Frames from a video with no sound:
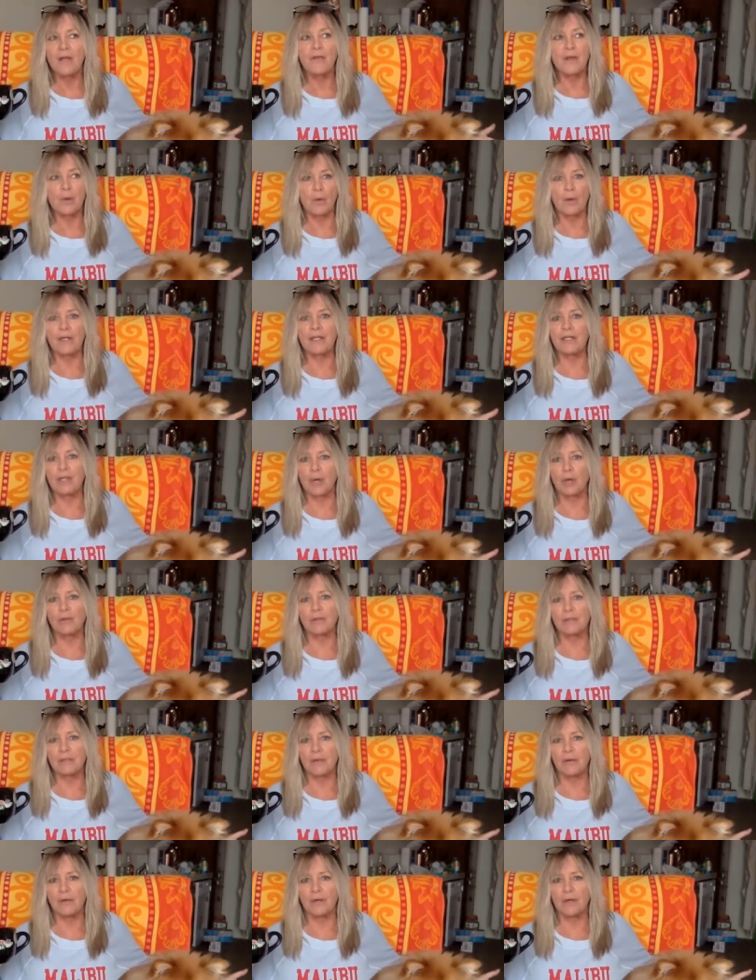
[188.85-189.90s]
they want to know
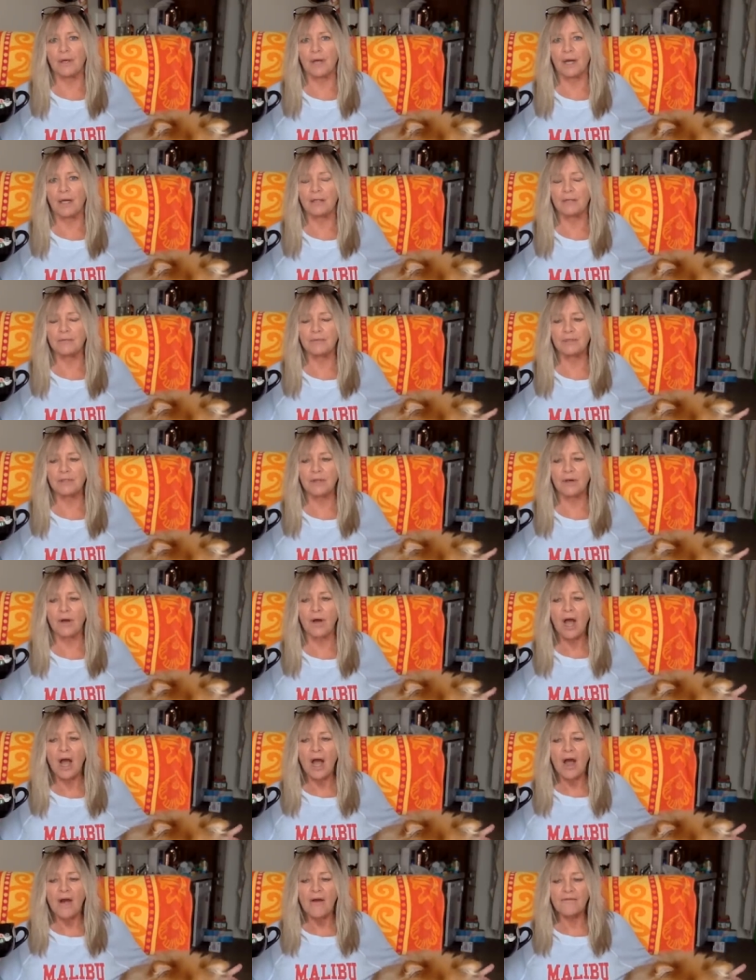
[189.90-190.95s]
what's going on. So
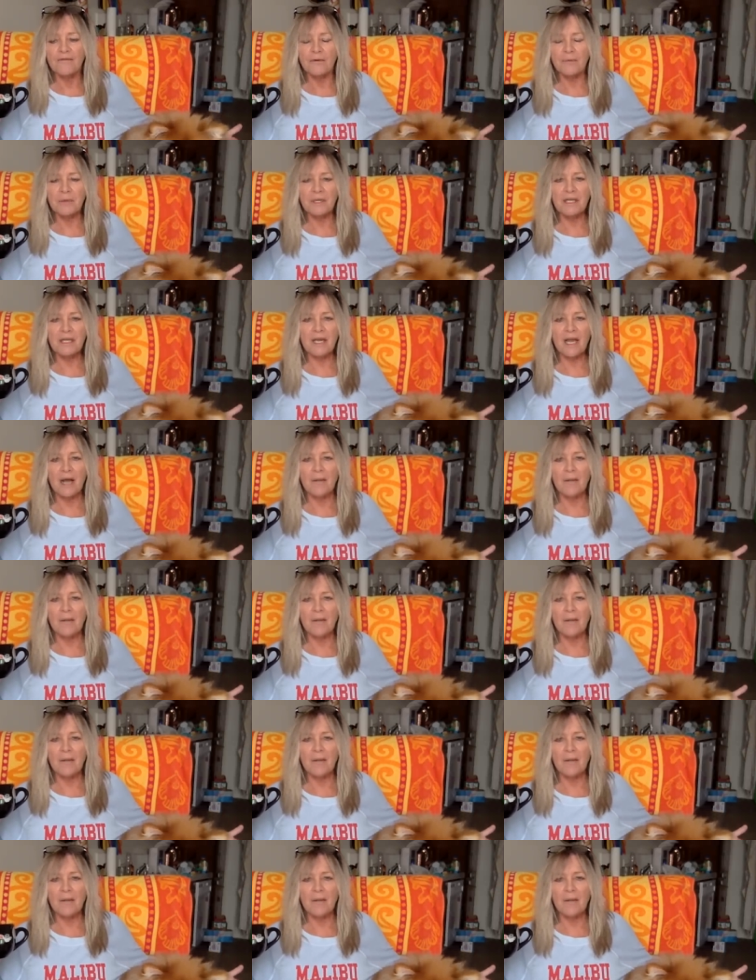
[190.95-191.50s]
for me,